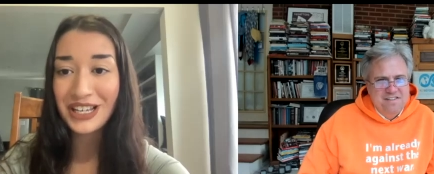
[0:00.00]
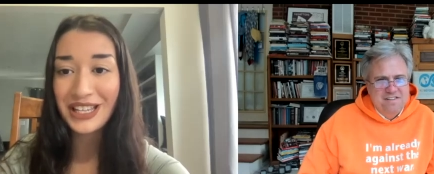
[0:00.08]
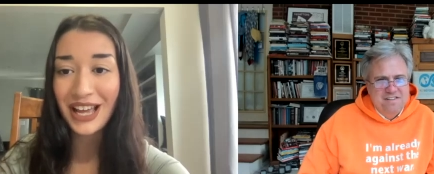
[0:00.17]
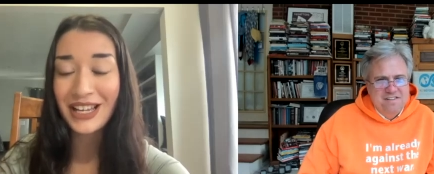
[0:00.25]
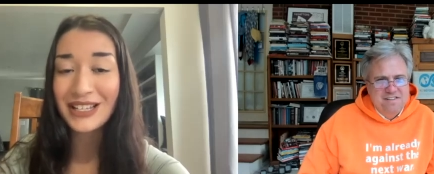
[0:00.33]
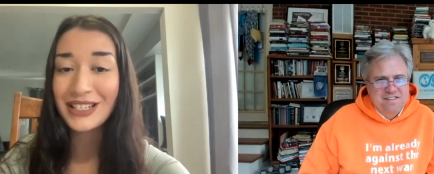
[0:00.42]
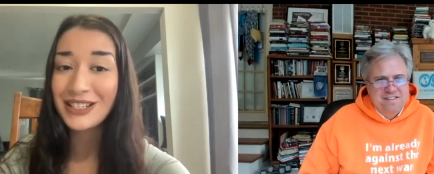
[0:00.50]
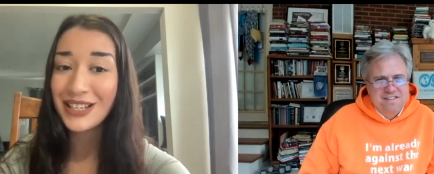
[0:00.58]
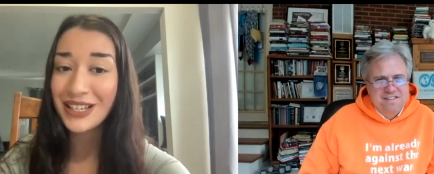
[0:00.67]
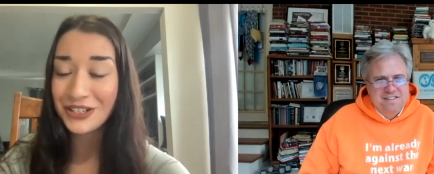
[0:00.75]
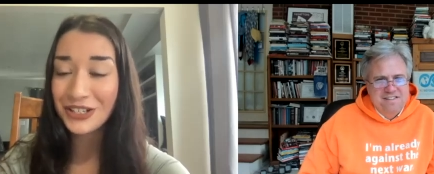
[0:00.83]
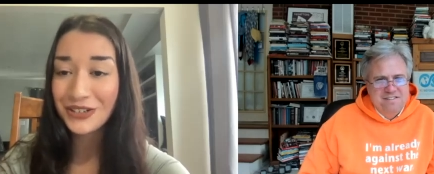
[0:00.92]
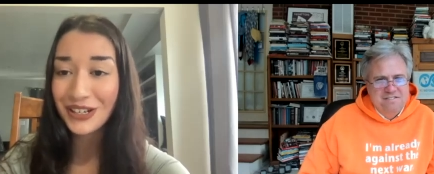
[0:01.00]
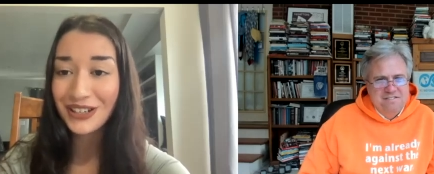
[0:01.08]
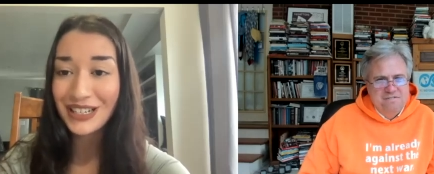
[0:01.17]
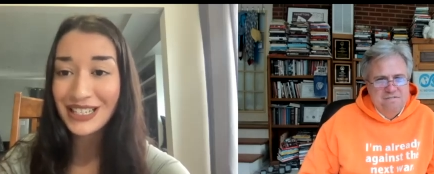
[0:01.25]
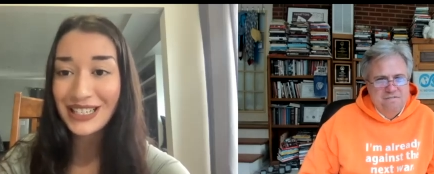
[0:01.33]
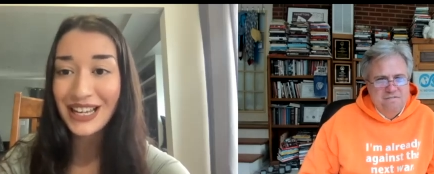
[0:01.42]
Speaker 1: that is a sanctuary
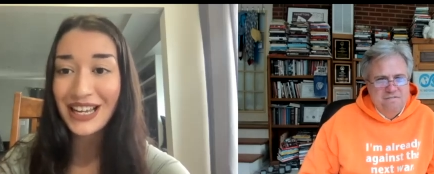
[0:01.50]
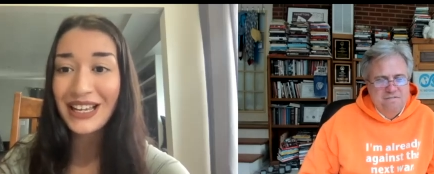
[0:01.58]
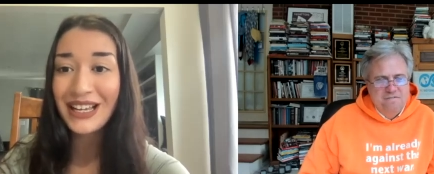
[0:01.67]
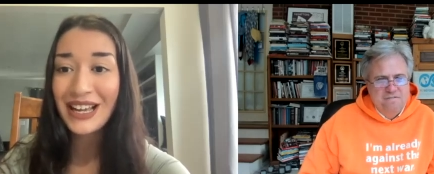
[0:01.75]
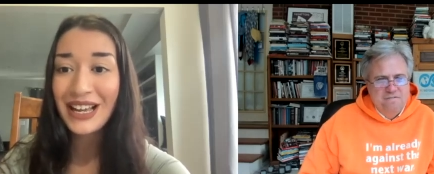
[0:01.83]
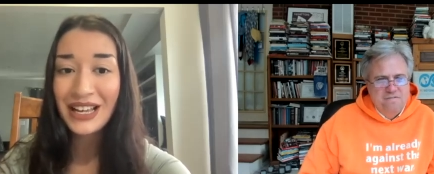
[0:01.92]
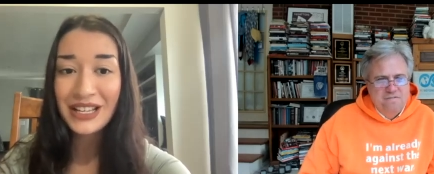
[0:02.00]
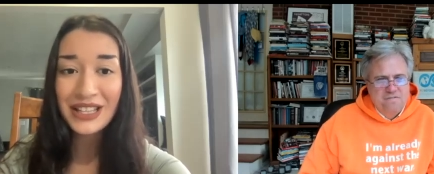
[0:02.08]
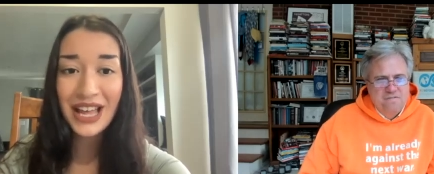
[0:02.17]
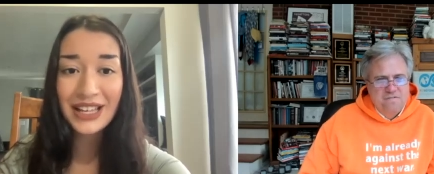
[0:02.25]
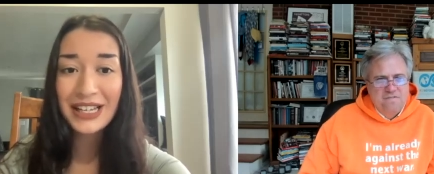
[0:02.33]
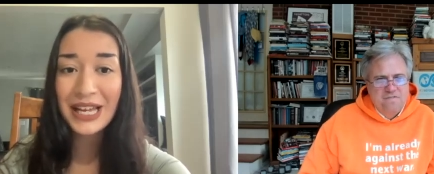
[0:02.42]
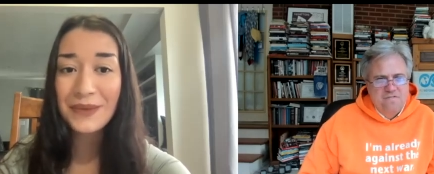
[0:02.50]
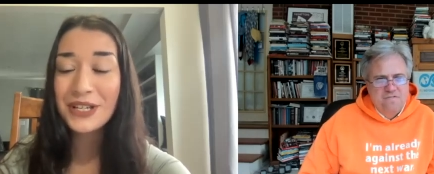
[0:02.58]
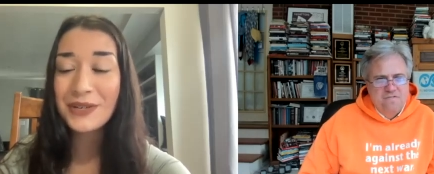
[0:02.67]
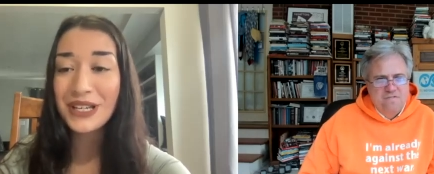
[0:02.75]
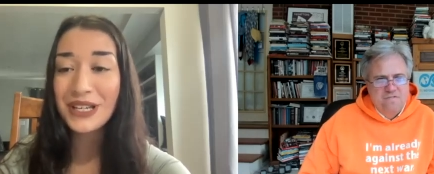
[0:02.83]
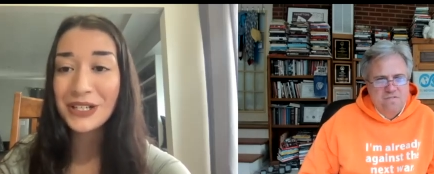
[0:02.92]
state that claimed to
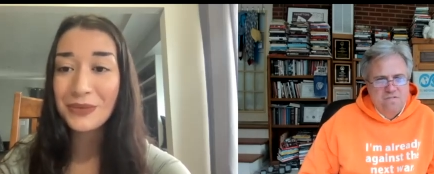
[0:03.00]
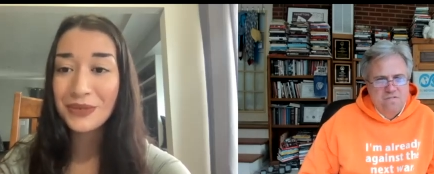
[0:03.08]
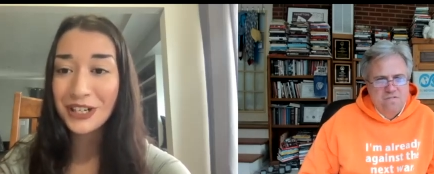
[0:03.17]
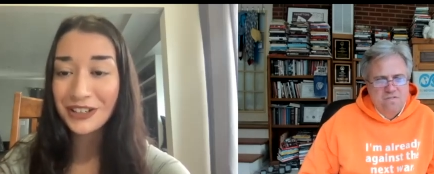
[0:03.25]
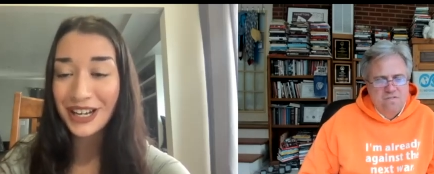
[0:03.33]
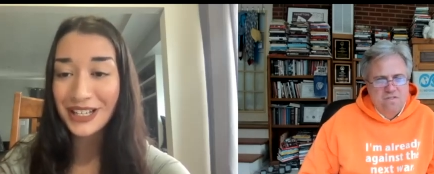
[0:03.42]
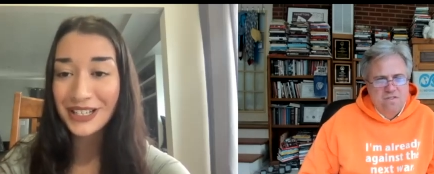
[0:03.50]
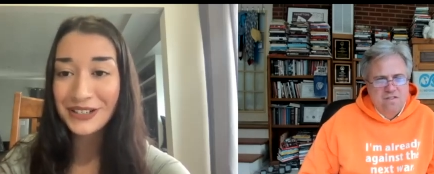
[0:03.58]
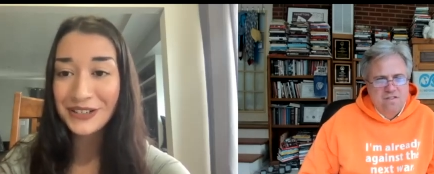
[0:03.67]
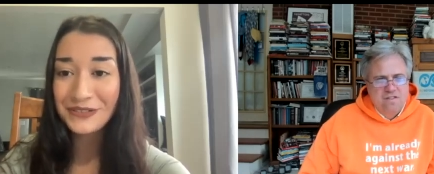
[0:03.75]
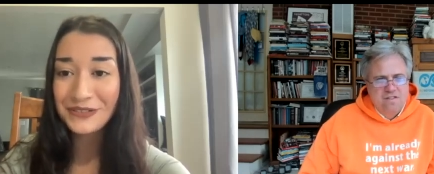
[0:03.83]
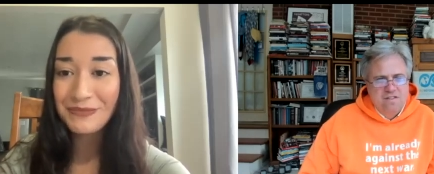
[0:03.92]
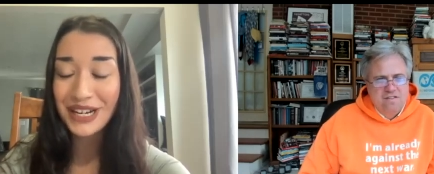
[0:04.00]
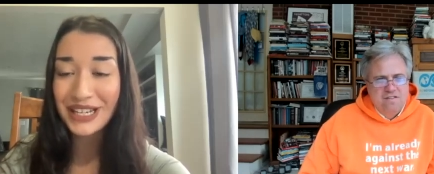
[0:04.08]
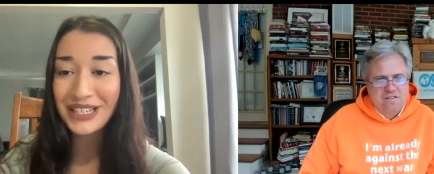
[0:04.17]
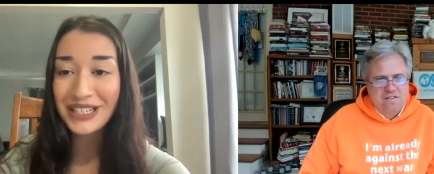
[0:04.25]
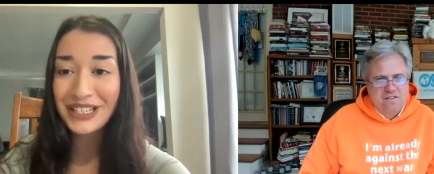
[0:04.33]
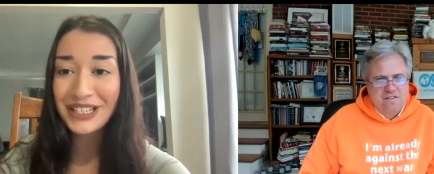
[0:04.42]
be so progressive,
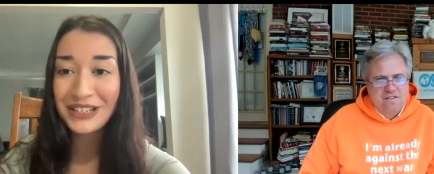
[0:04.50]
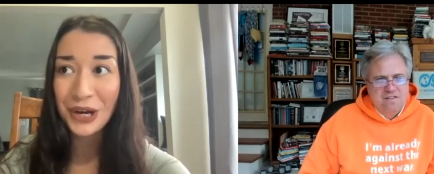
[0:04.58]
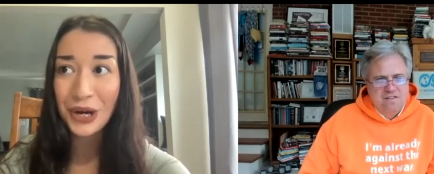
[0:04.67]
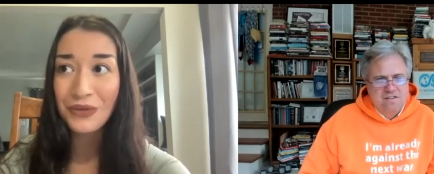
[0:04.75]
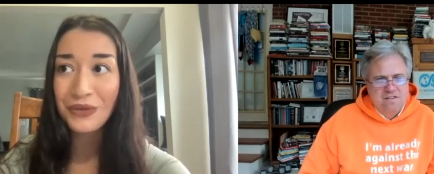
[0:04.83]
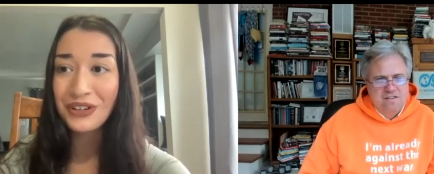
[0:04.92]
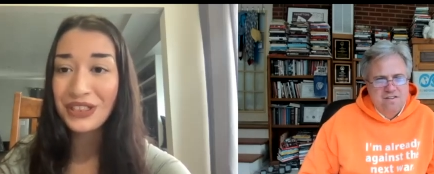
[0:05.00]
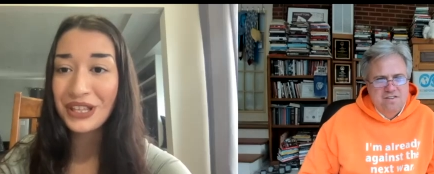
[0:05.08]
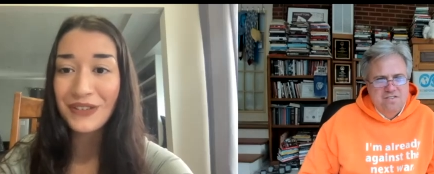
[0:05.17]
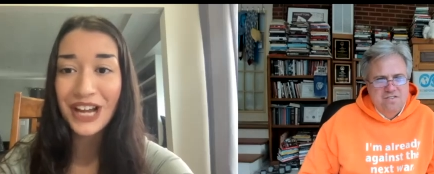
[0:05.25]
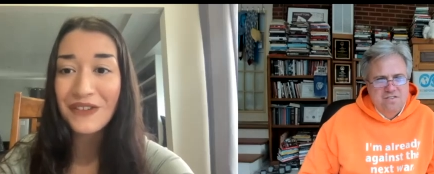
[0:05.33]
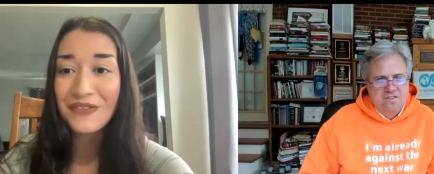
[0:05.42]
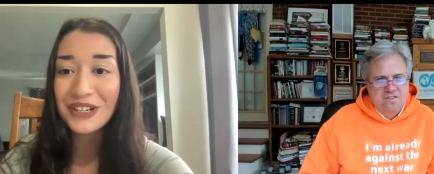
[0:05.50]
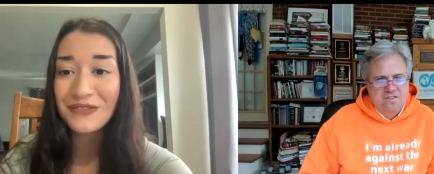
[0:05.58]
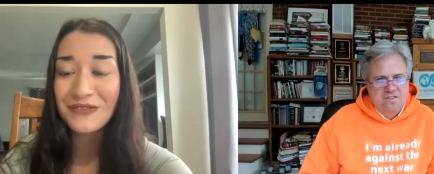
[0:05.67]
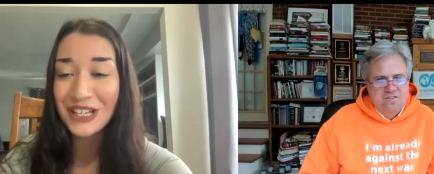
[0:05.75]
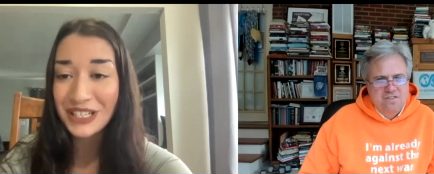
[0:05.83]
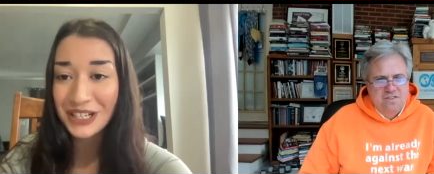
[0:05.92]
but you know, the governor
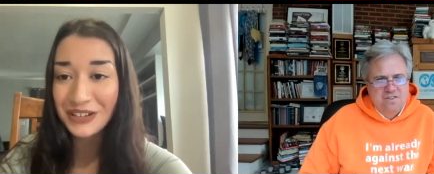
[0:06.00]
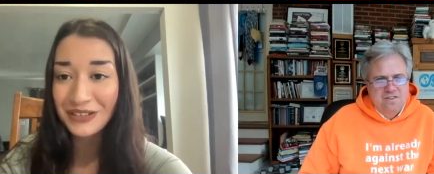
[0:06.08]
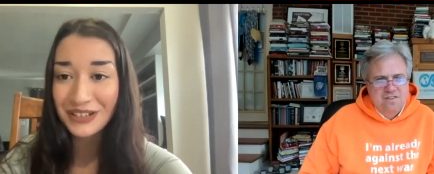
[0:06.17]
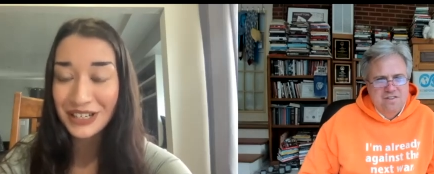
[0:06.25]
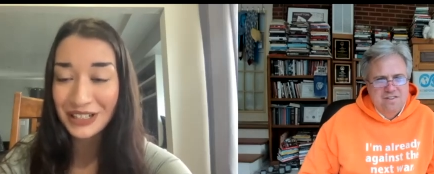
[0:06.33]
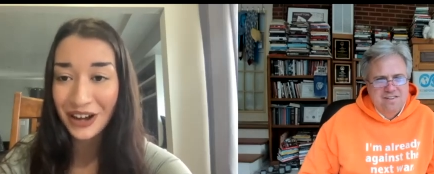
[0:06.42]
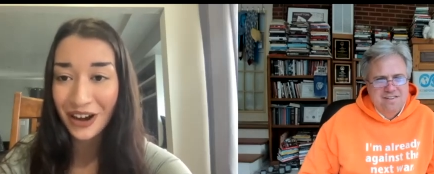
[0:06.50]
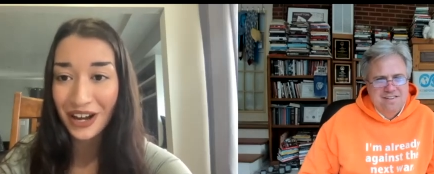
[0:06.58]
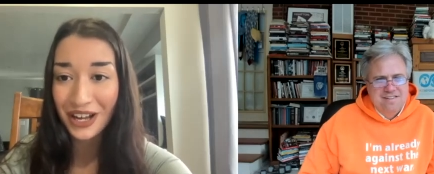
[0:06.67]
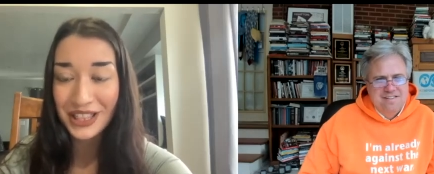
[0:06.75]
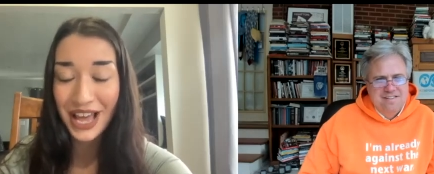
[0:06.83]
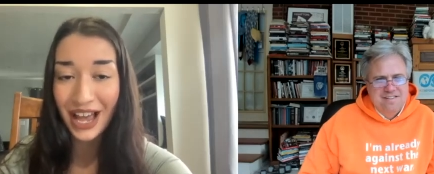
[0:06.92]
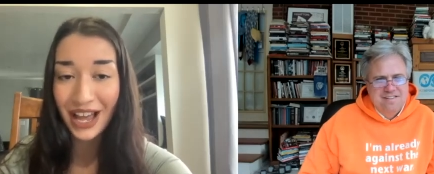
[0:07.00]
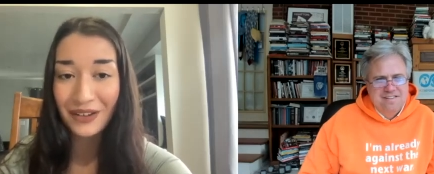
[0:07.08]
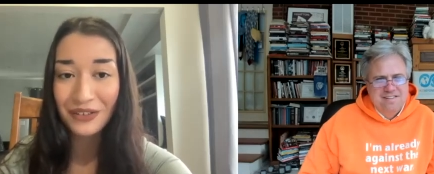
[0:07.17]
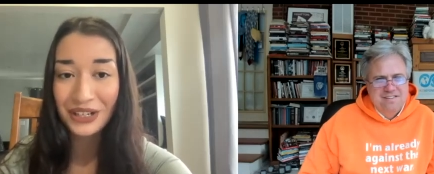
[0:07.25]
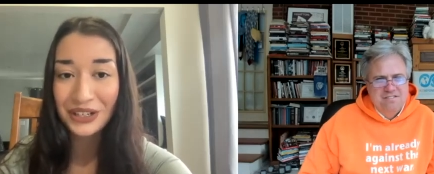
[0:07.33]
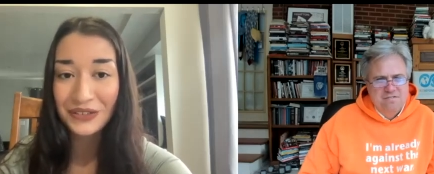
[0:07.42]
vetoed a law that
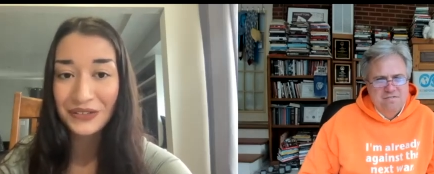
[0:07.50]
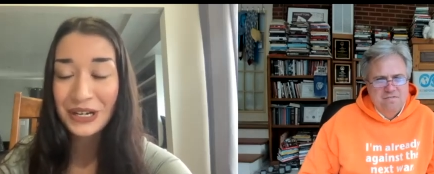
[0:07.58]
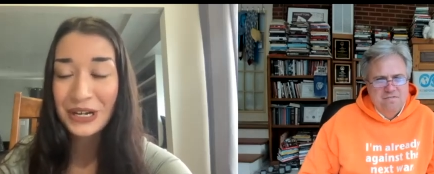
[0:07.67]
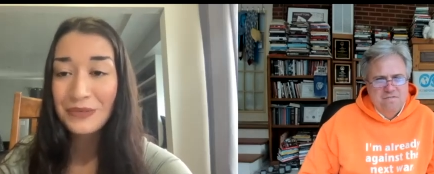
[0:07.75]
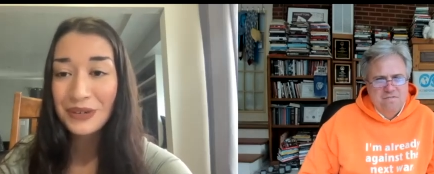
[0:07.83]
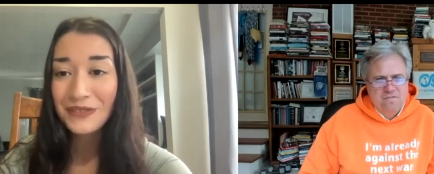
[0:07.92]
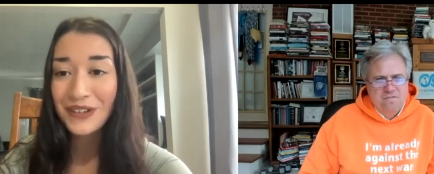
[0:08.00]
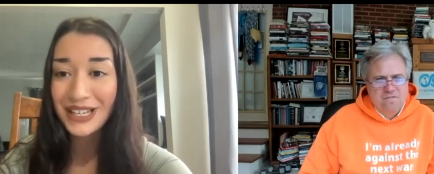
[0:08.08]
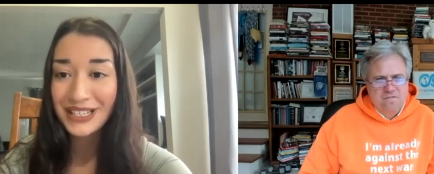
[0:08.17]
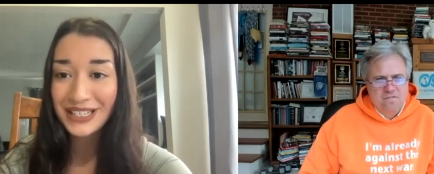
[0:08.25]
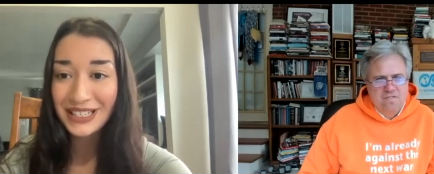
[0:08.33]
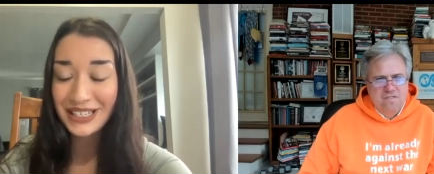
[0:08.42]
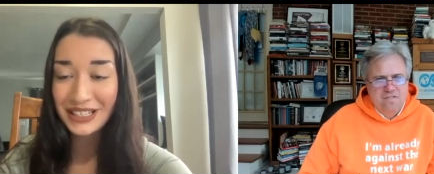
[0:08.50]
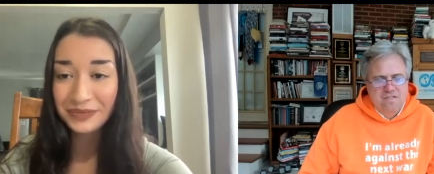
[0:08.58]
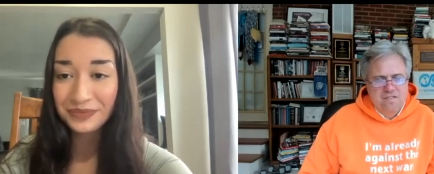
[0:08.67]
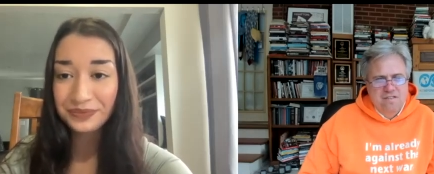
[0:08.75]
would have prevented